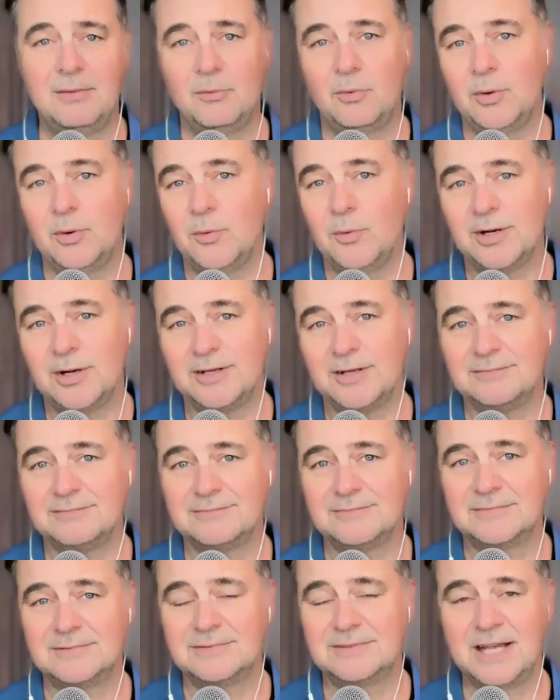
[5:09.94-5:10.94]
We want to
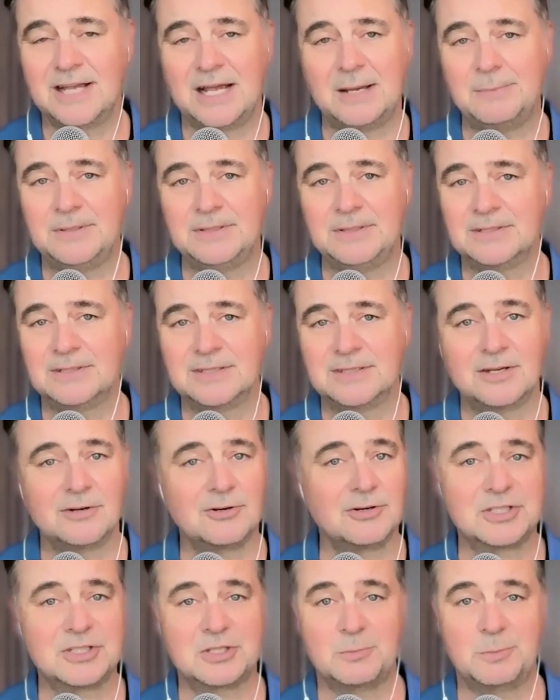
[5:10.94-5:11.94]
tap into
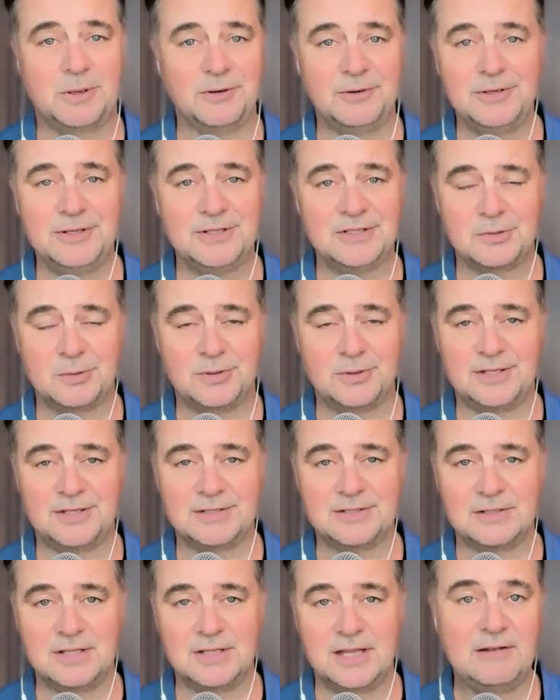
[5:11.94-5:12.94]
their experience with
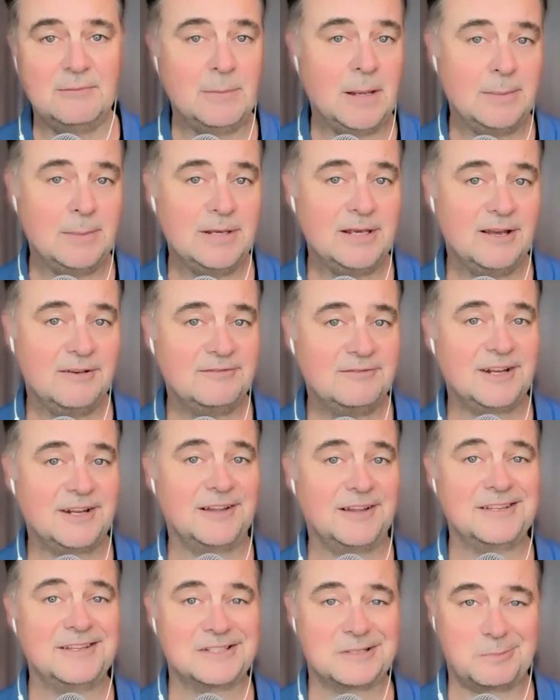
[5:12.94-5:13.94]
this. They maybe have
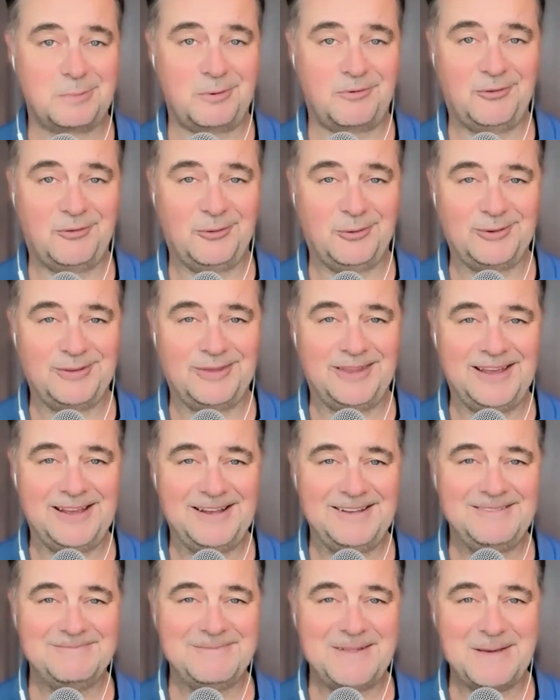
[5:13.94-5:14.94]
done this before.
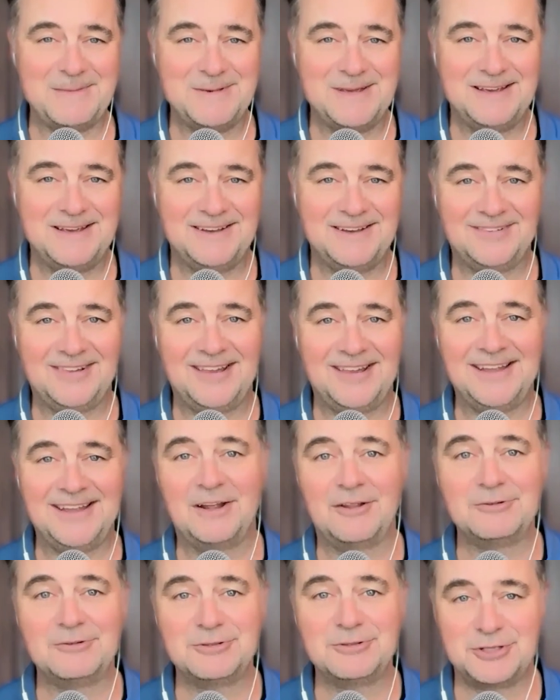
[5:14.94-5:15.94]
They maybe have led
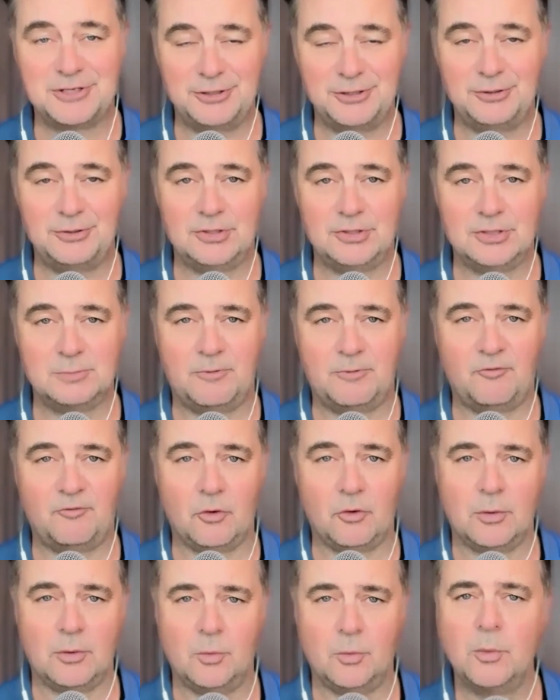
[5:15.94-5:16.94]
others to do this
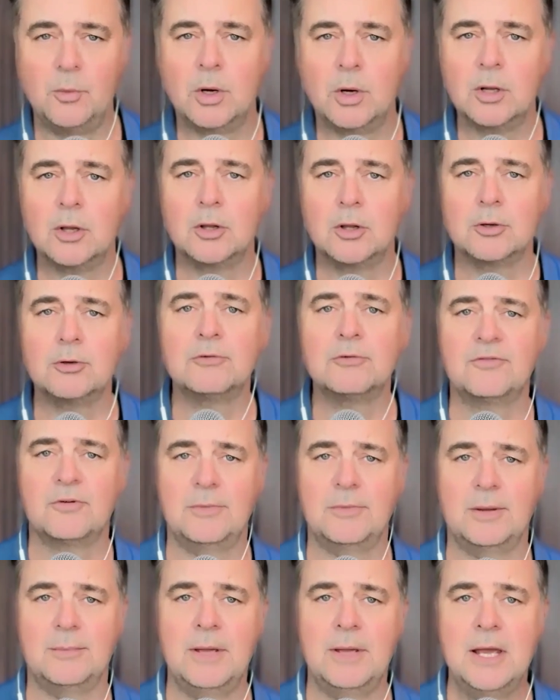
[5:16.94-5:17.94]
before, and we want to learn
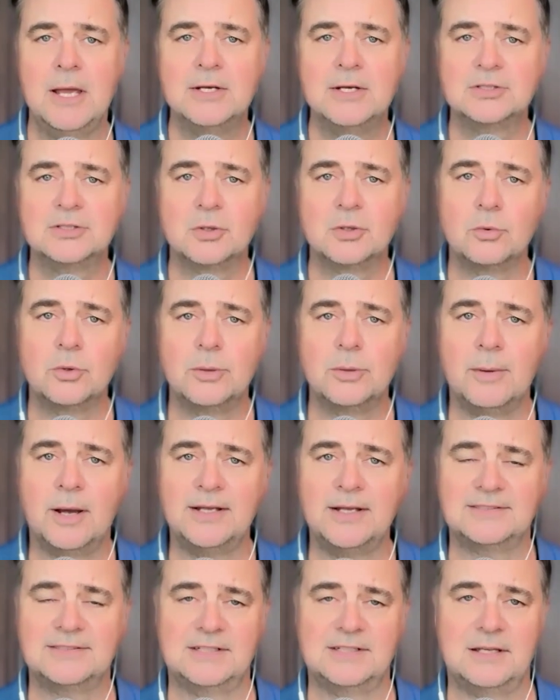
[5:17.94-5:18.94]
from them. So we
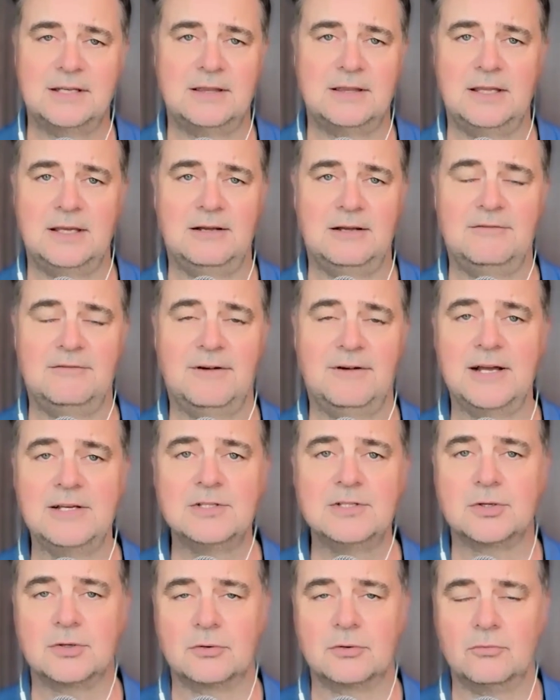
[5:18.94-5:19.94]
might seek the
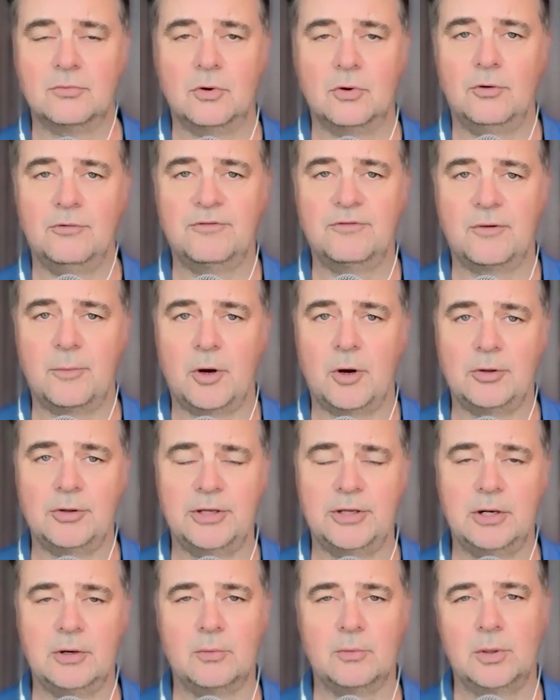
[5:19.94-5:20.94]
advisor role from our
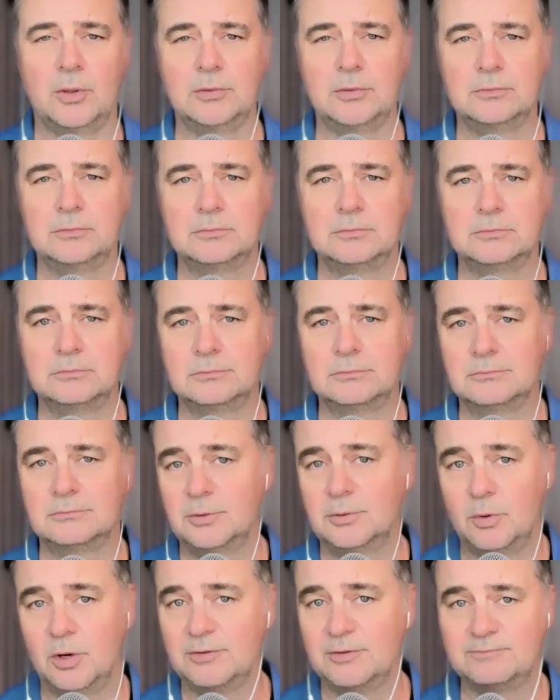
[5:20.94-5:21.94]
leader when
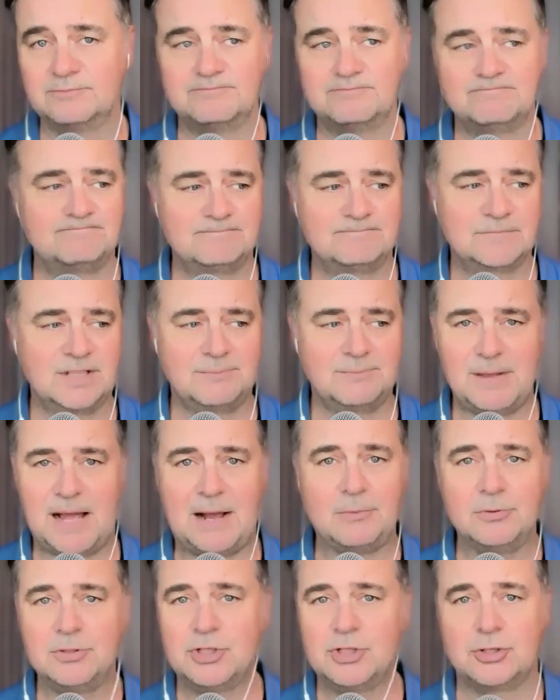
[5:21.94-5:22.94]
we want to say,
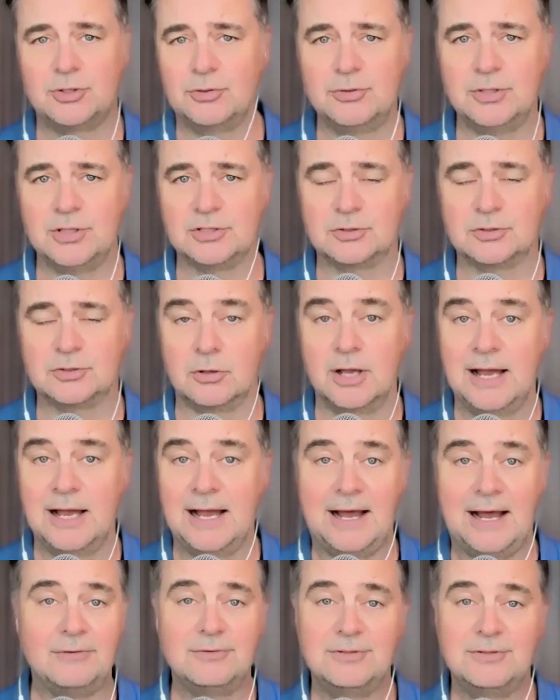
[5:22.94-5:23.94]
how would you do this? Or
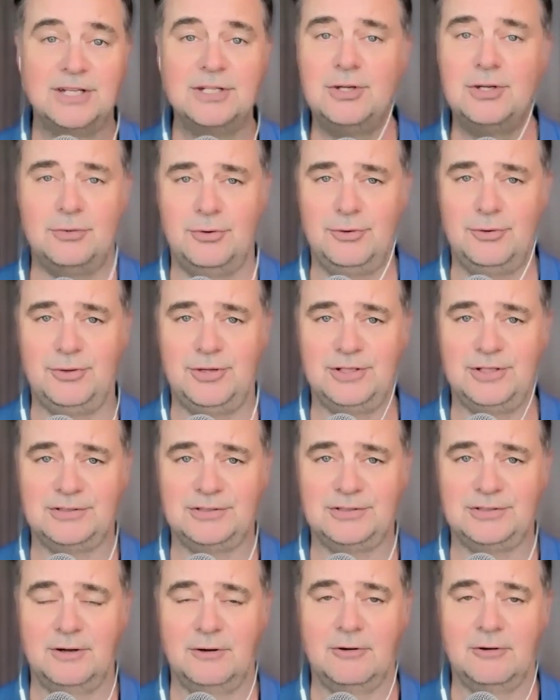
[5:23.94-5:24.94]
how did you do
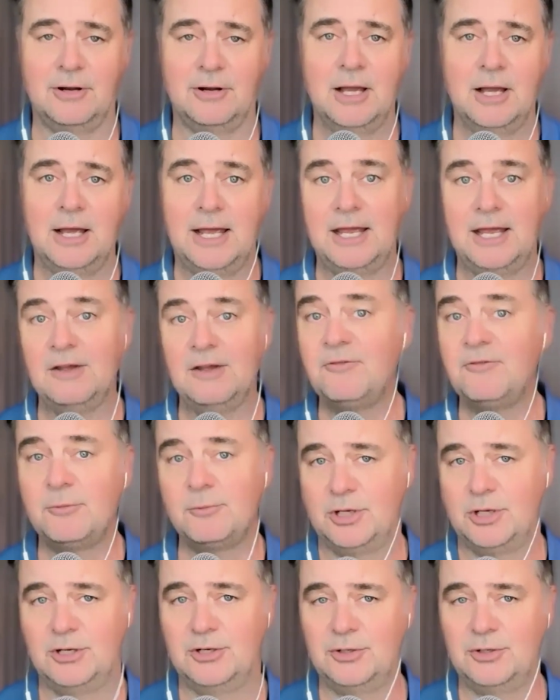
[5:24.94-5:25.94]
this? Or if
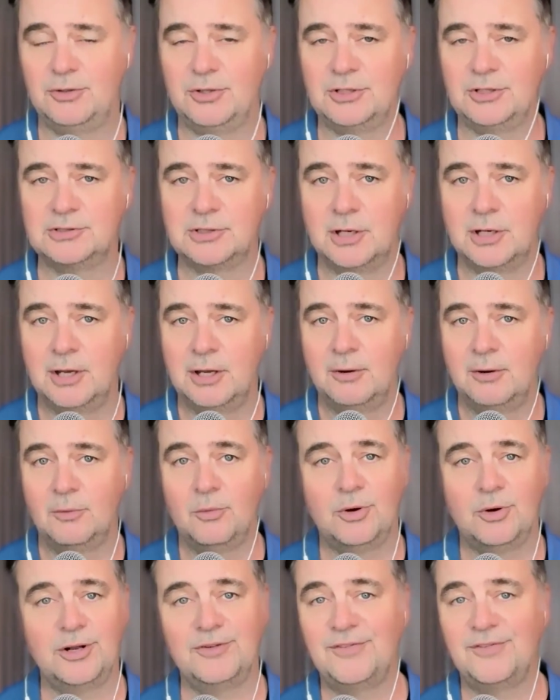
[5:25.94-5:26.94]
I'm going to do this,
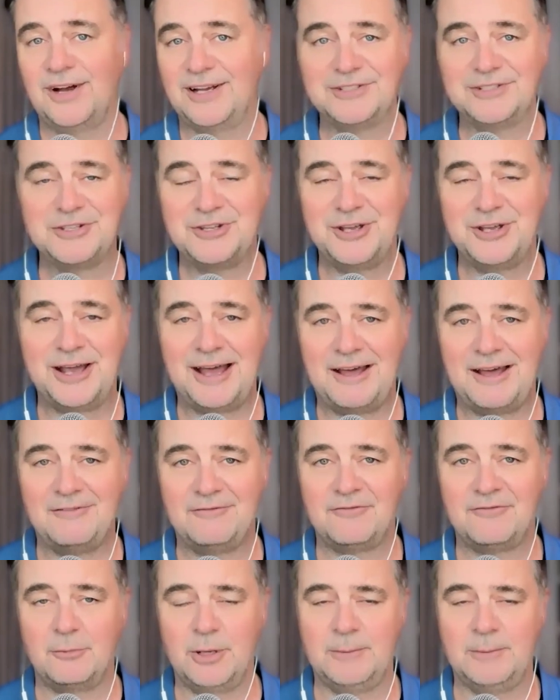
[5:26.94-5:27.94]
what advice do you
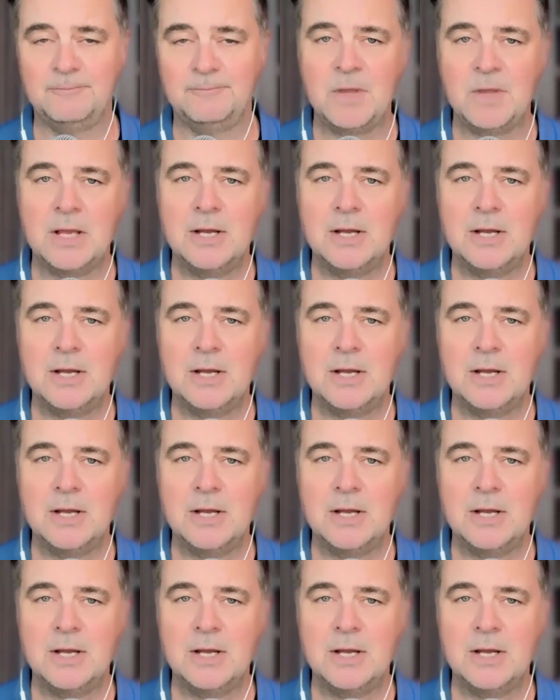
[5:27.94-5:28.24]
have for me?